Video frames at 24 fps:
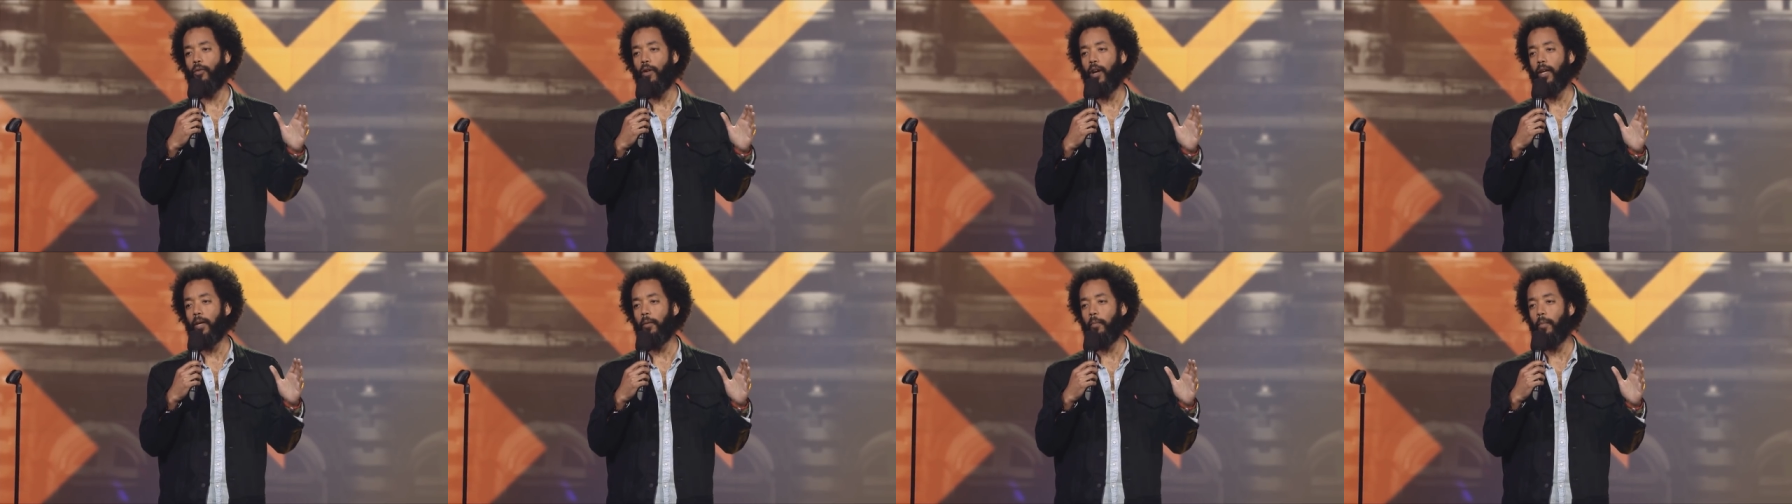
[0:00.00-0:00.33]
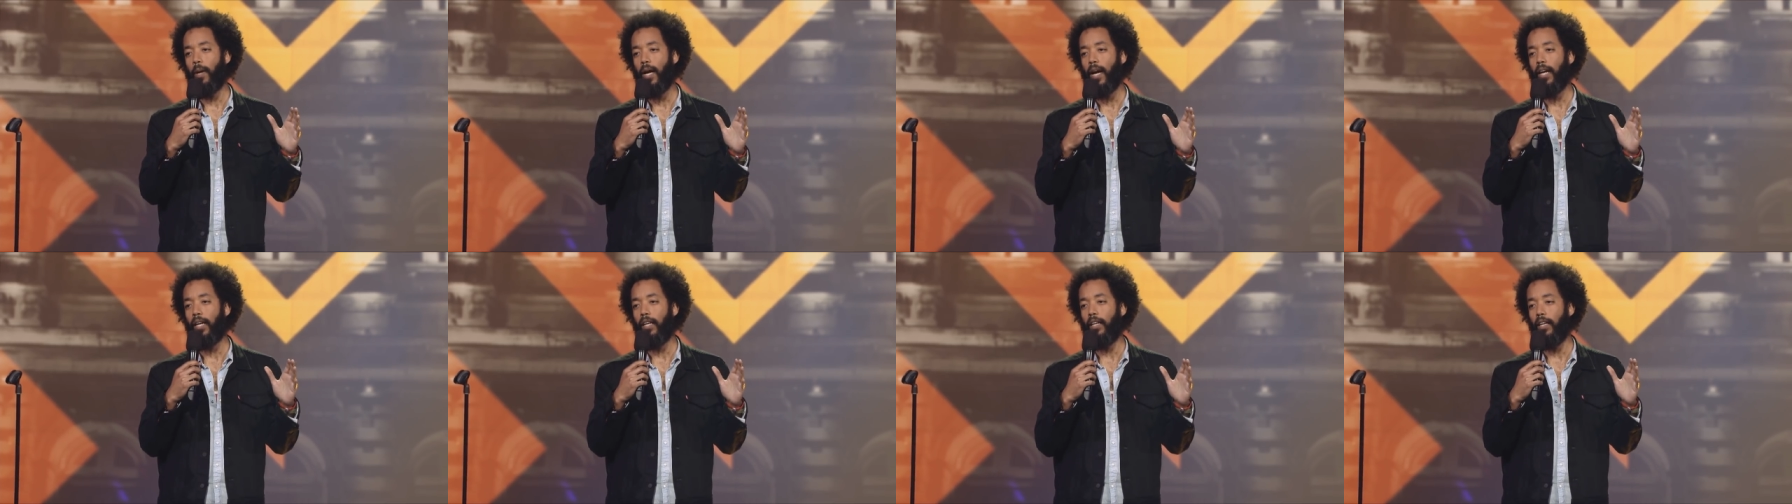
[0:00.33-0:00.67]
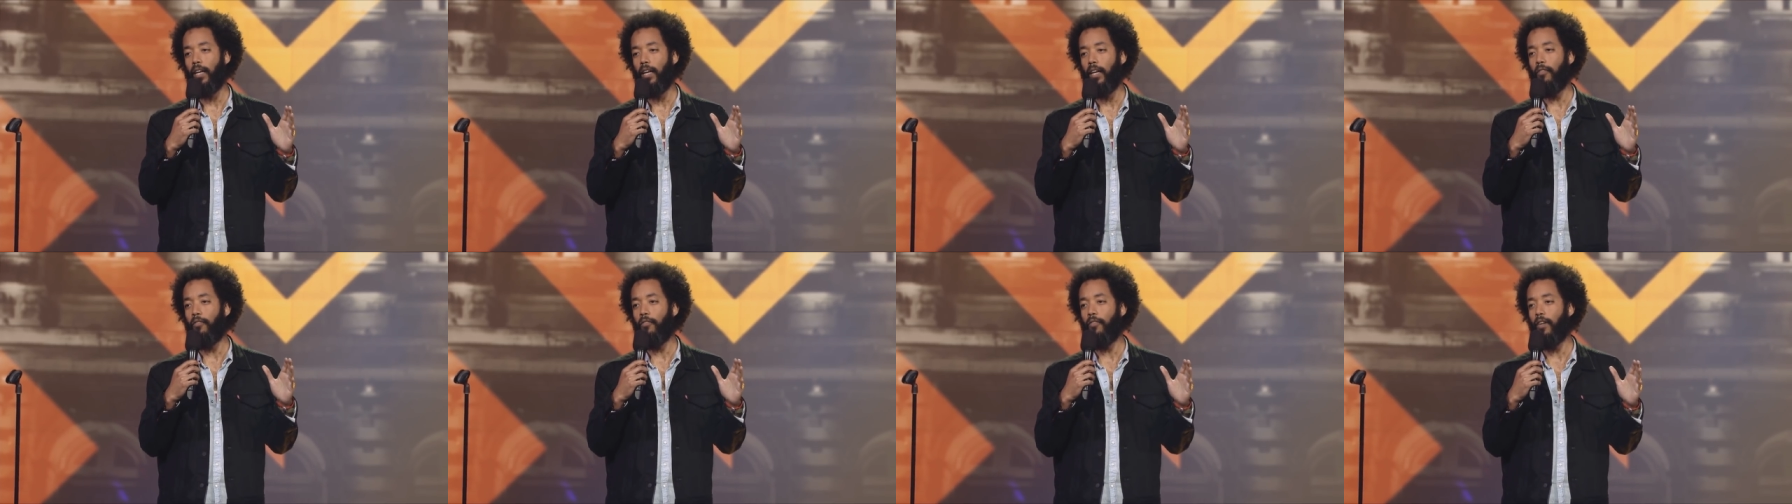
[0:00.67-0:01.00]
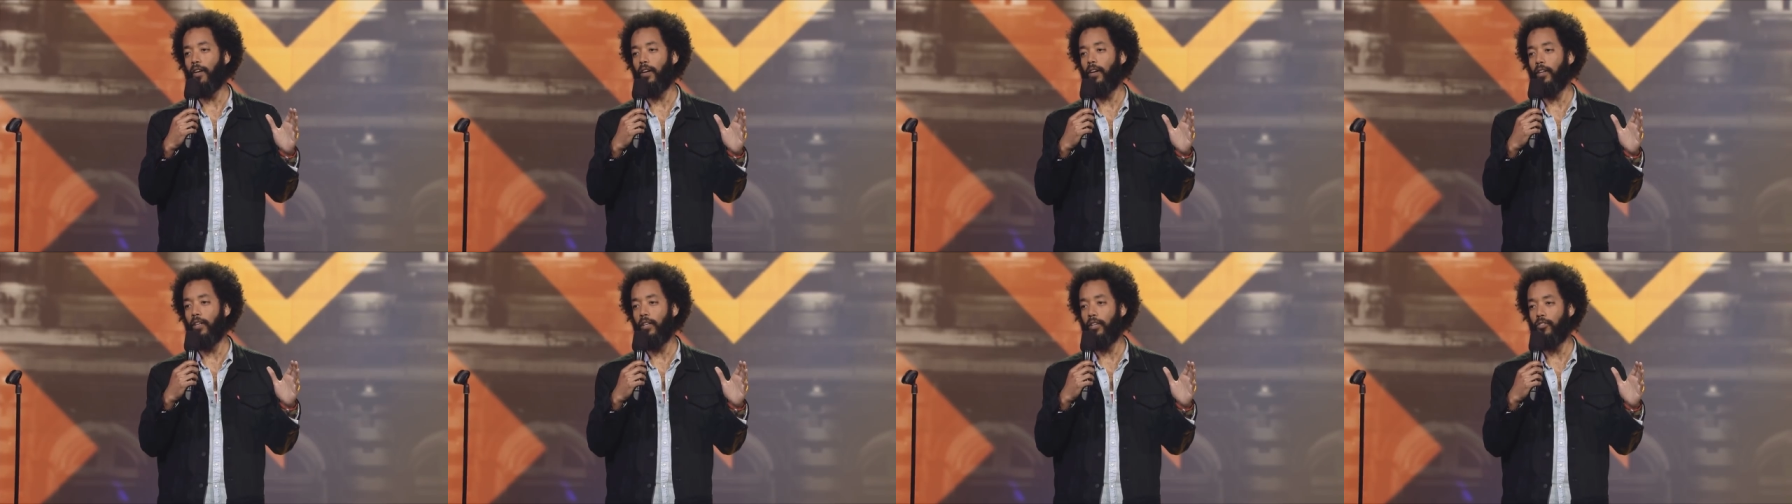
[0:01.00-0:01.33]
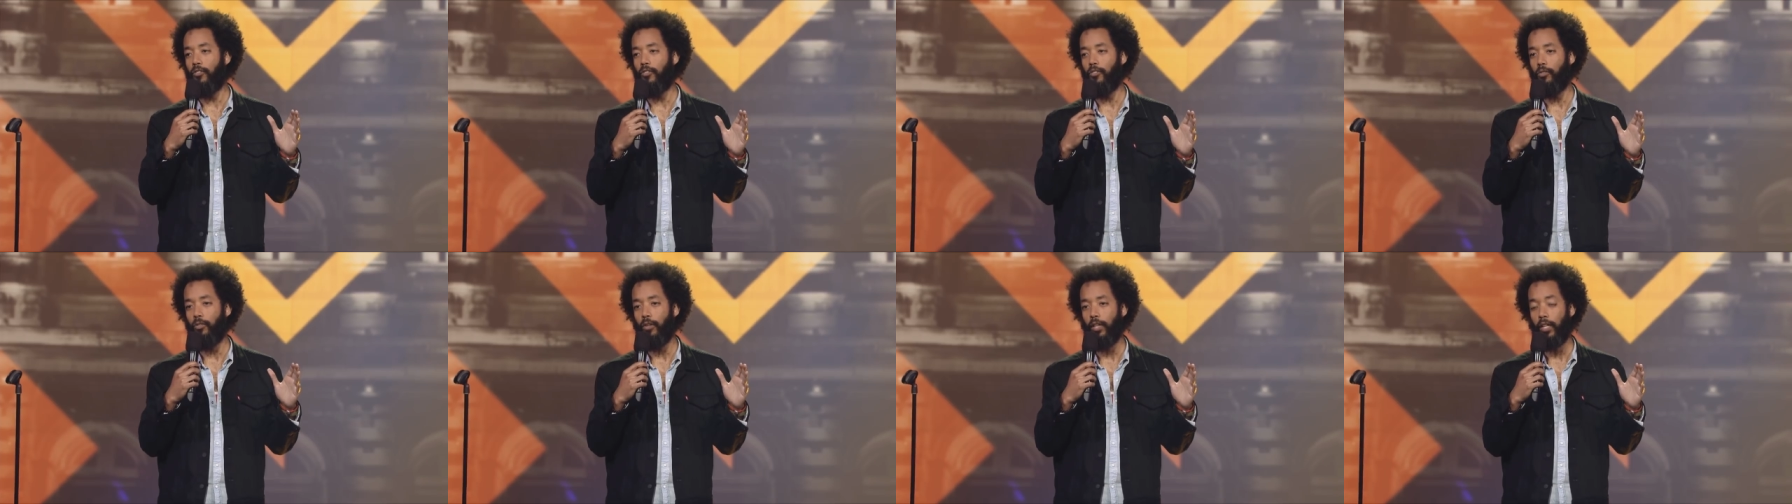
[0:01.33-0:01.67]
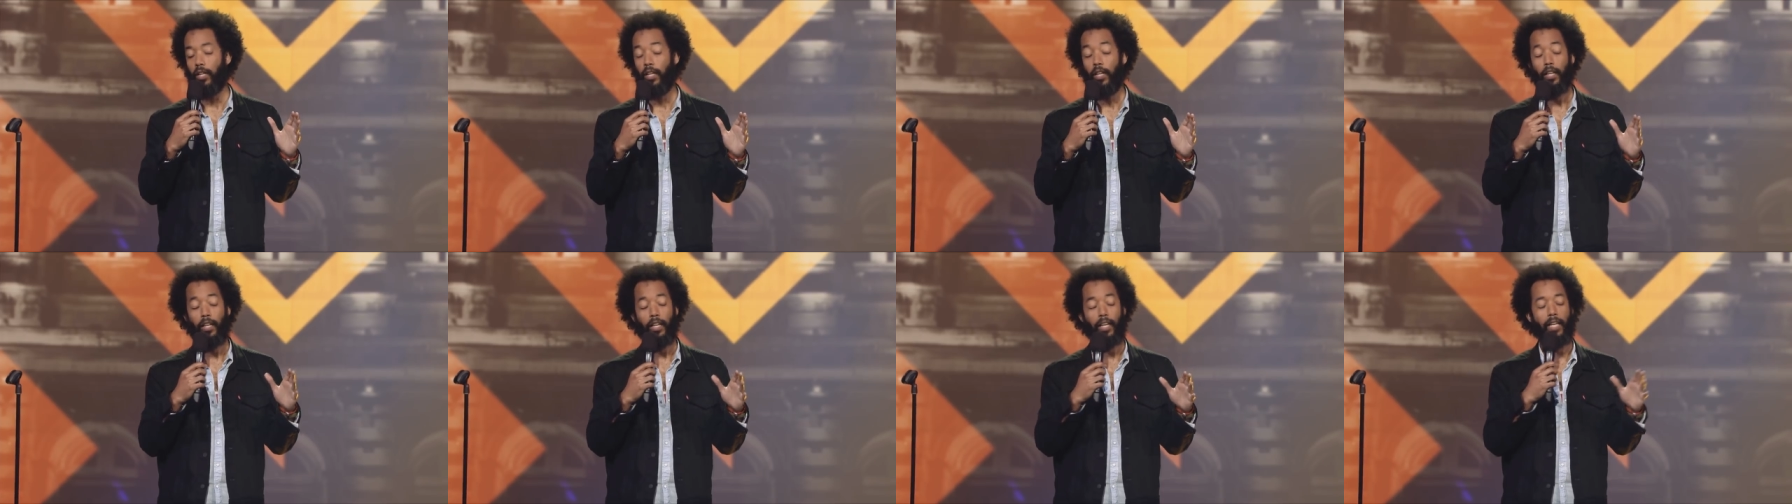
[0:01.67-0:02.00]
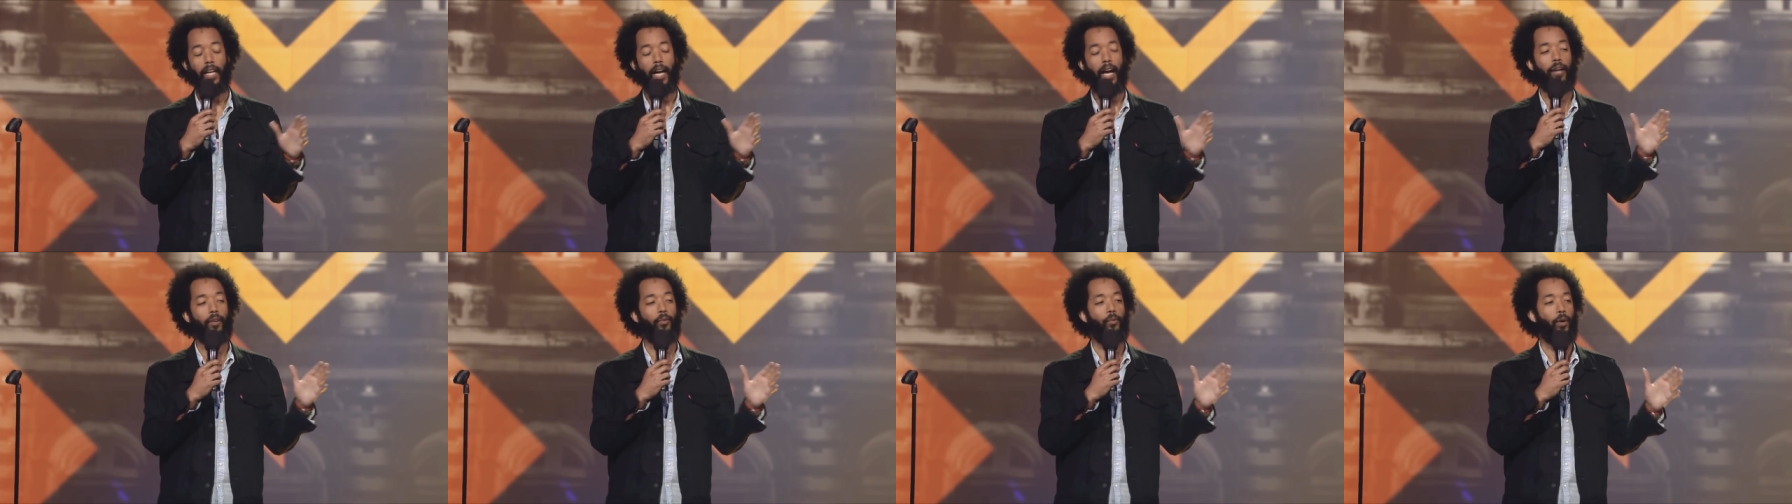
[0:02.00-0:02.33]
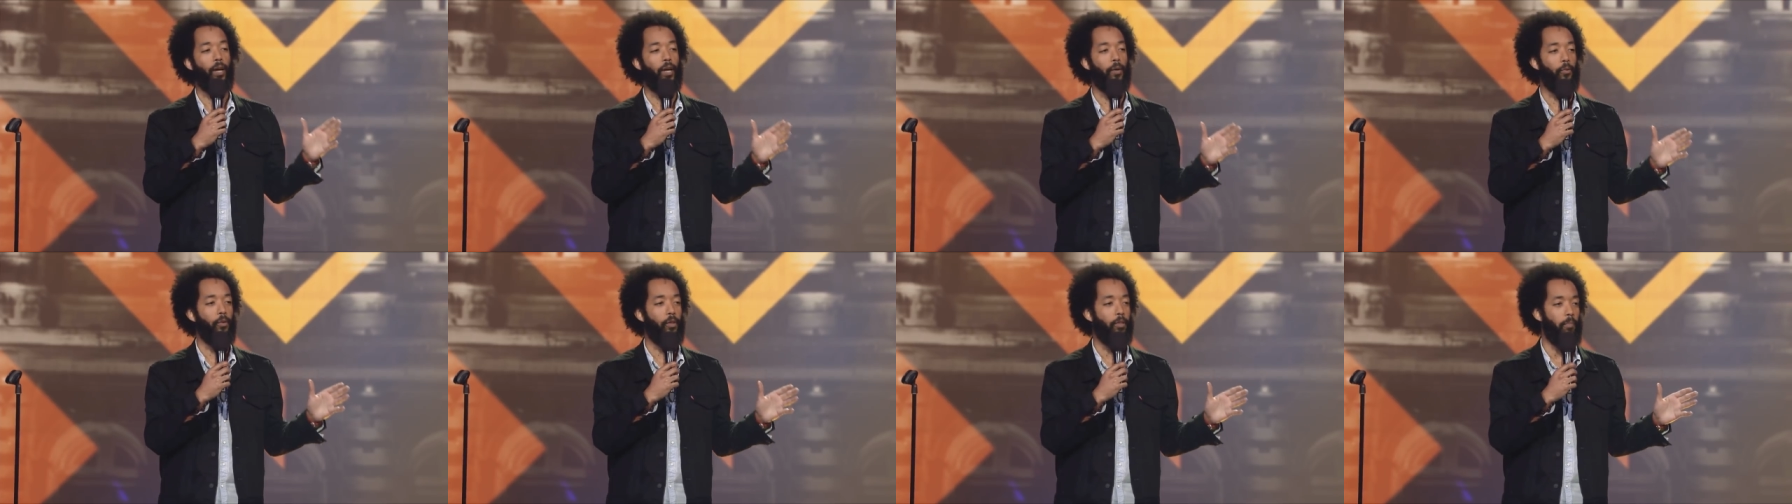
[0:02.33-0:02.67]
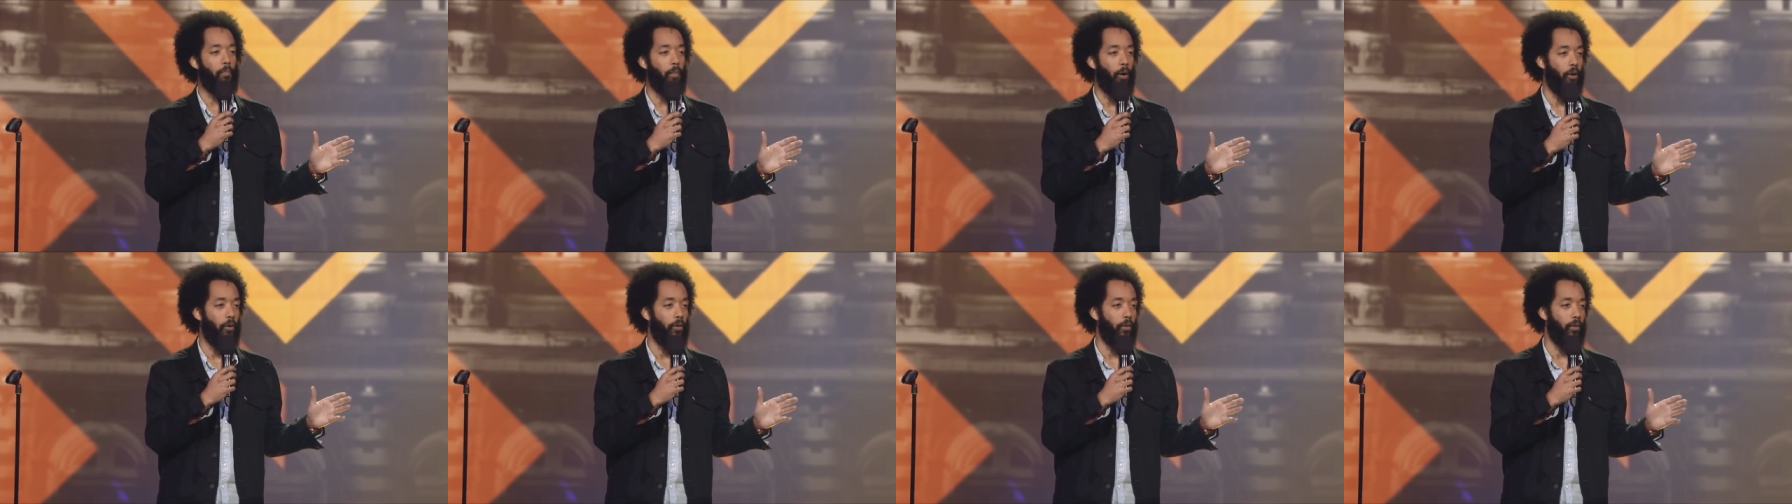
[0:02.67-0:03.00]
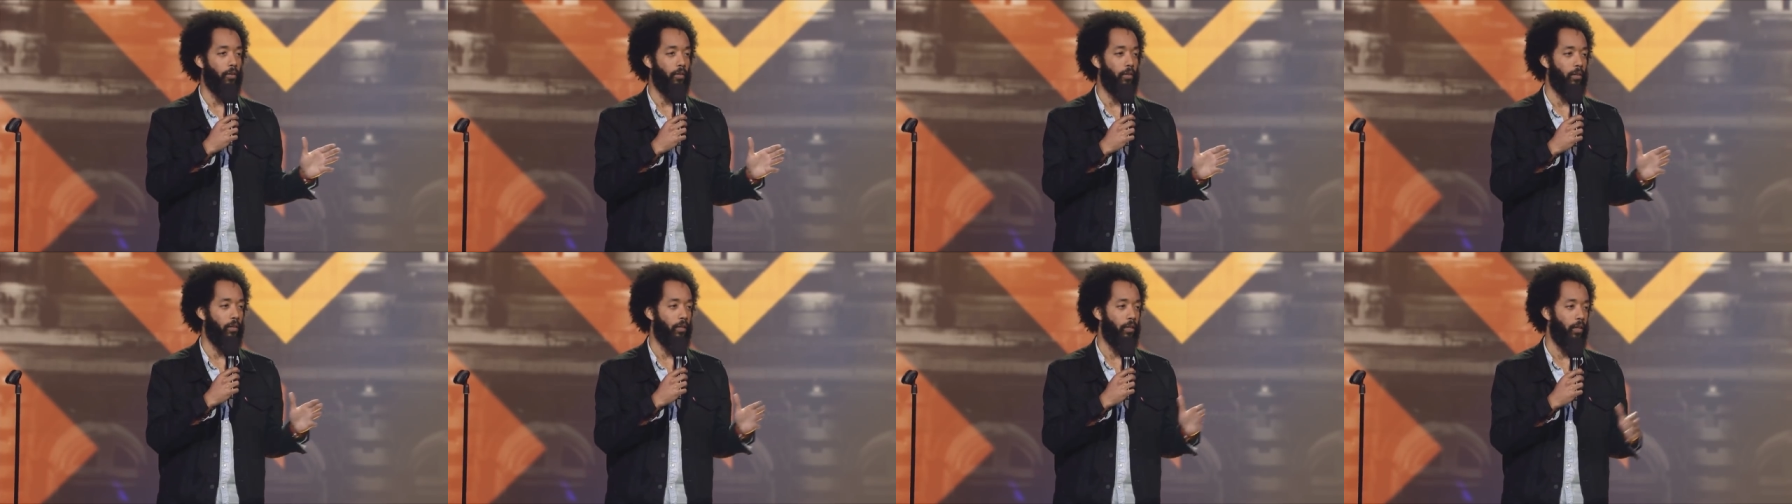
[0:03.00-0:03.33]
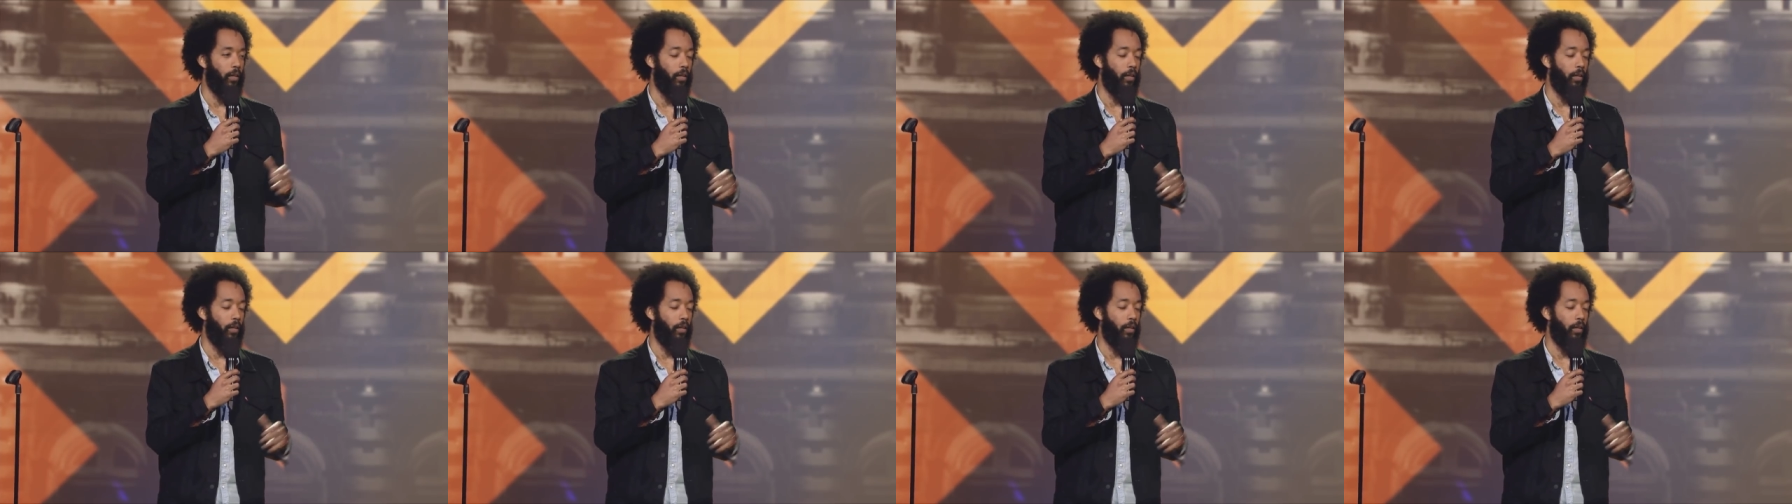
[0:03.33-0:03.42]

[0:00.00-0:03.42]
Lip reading: running back in NFL history, got away with murder.